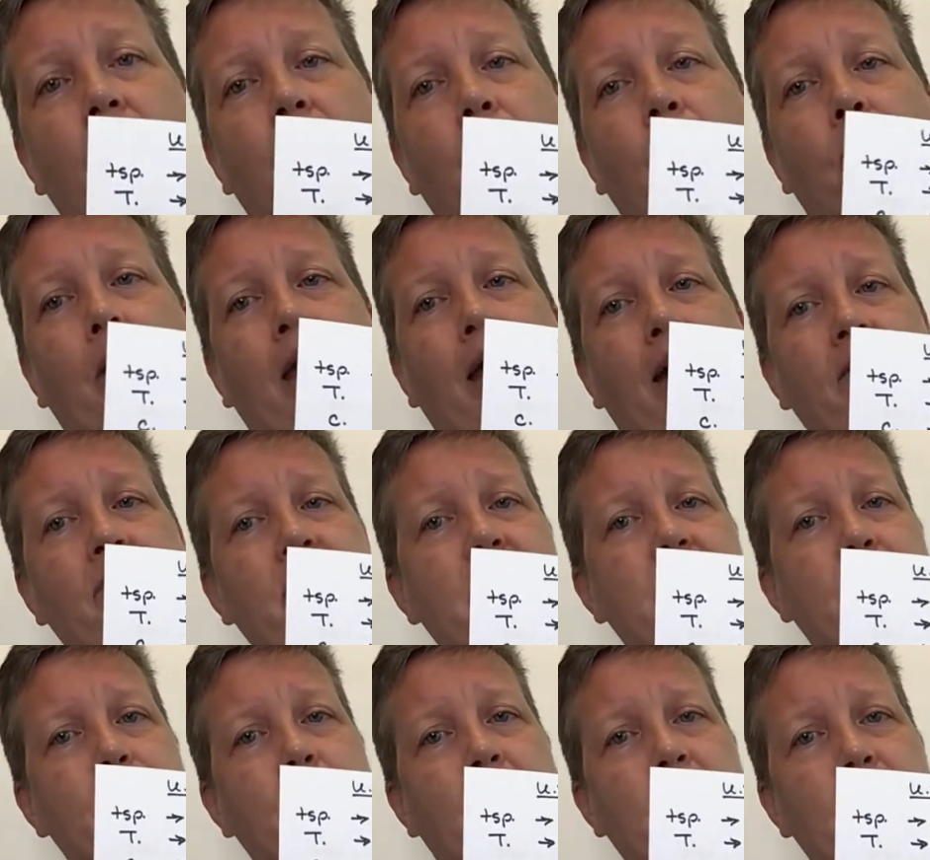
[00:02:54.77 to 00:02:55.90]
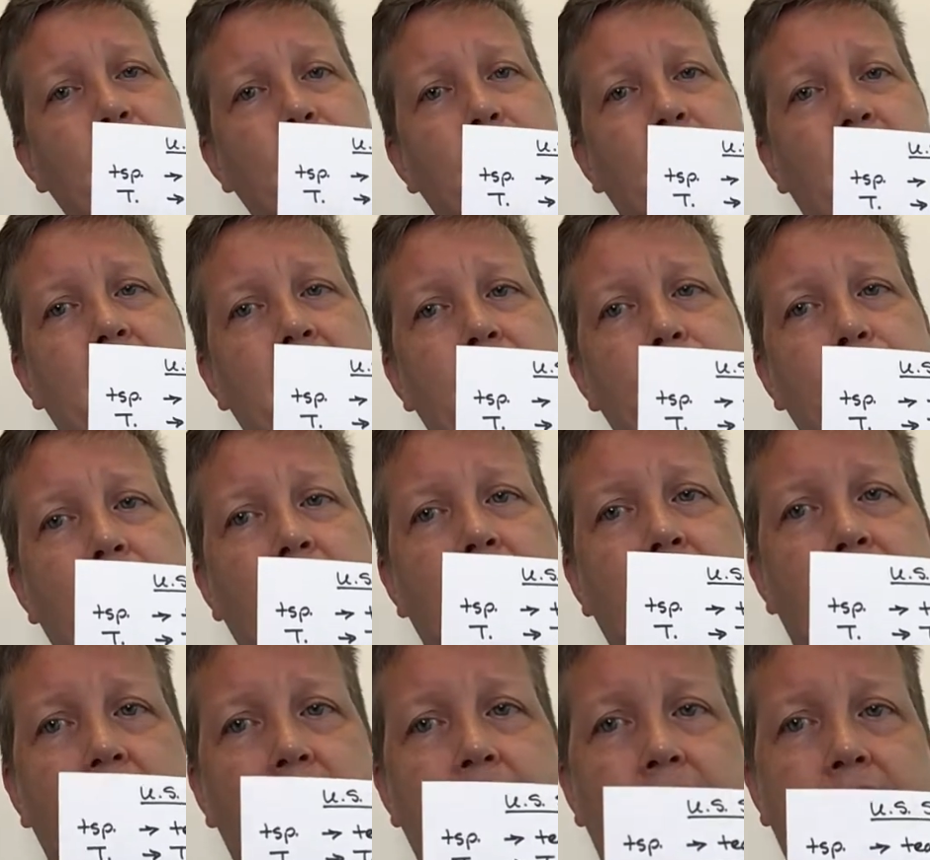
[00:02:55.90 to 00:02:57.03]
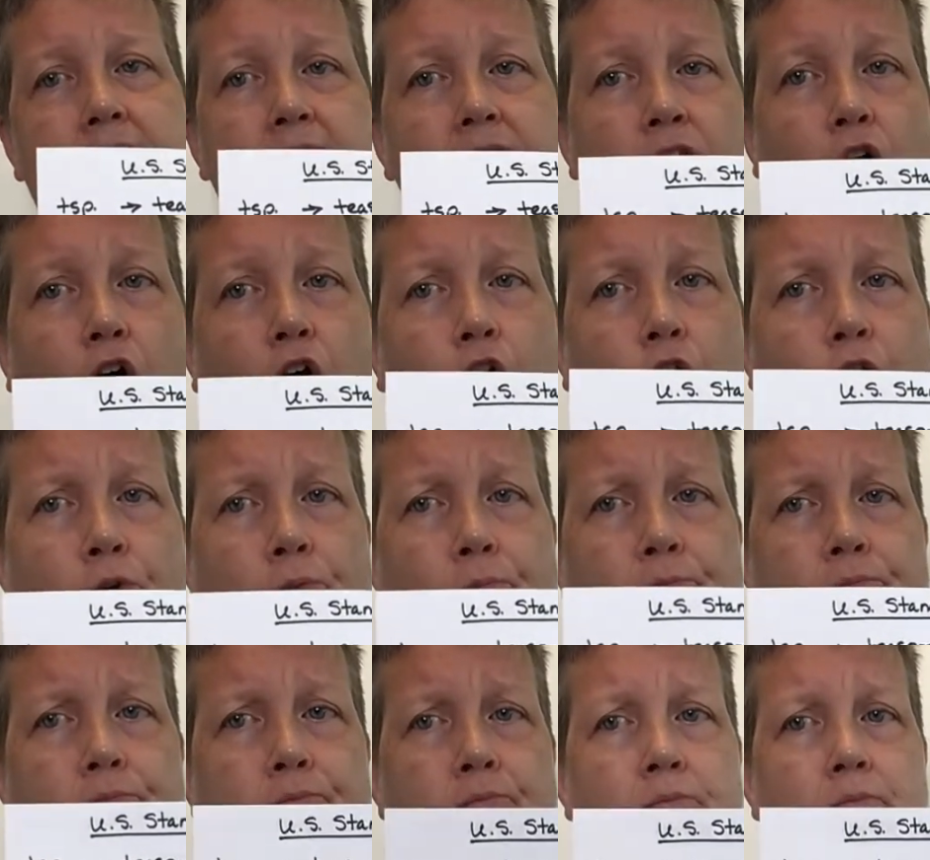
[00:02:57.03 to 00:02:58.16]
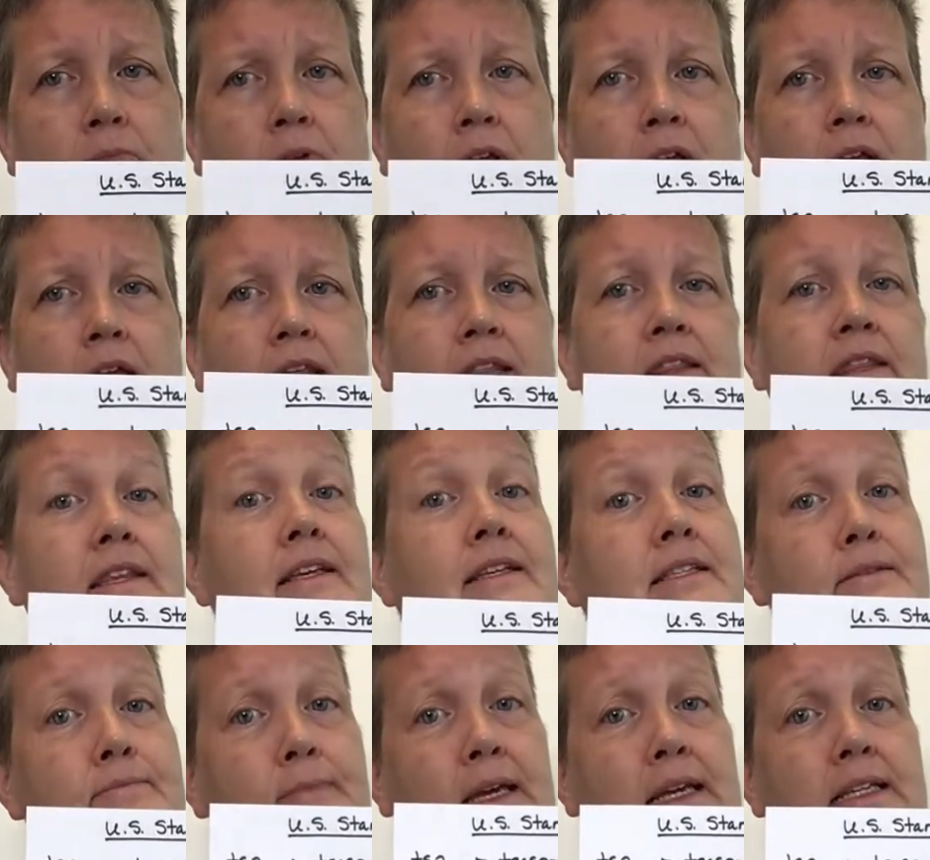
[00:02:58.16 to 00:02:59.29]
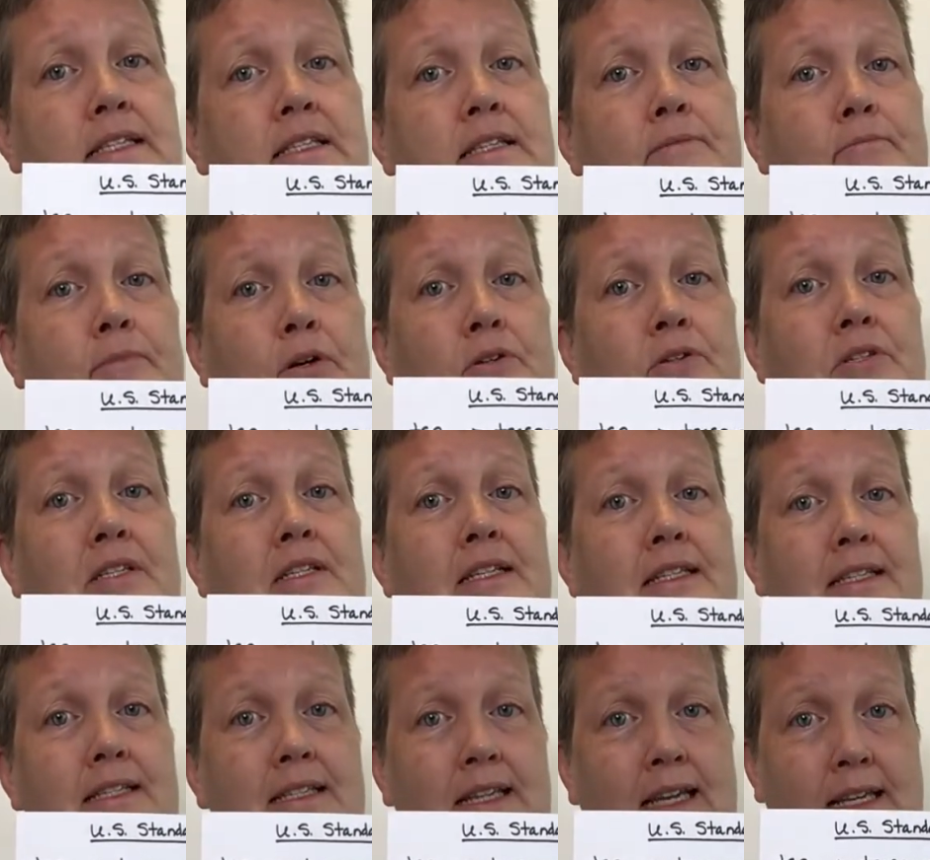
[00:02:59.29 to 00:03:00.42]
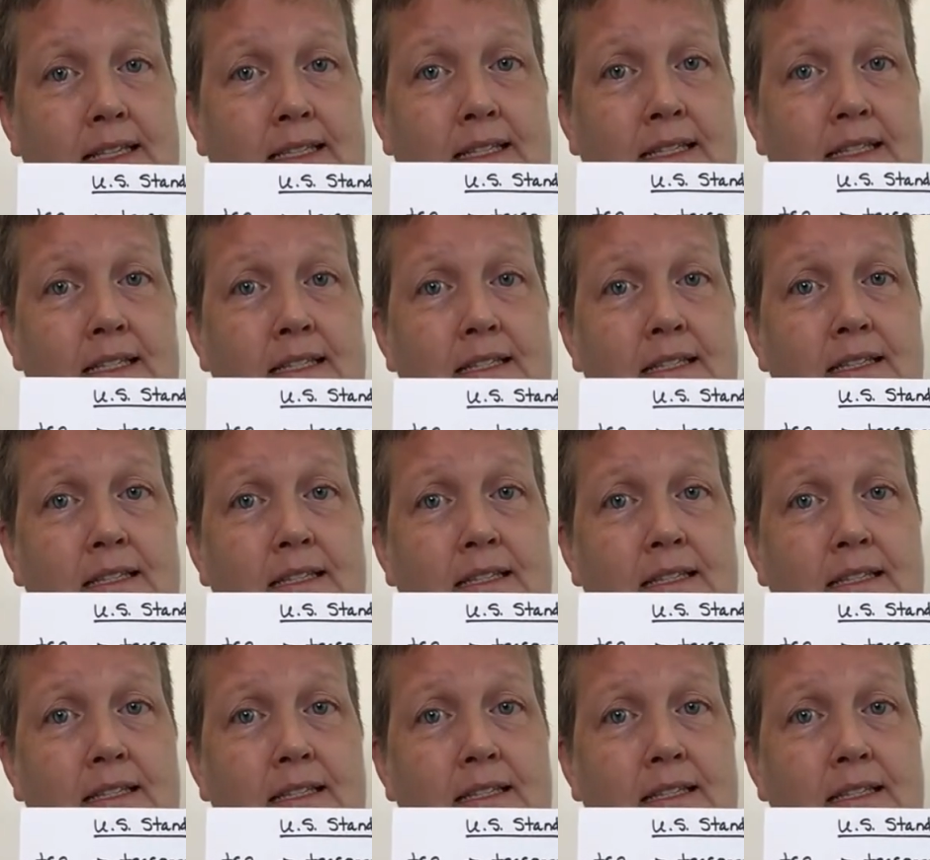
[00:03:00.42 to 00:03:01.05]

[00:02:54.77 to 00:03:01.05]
We have these measurements because in the home, this makes the most sense.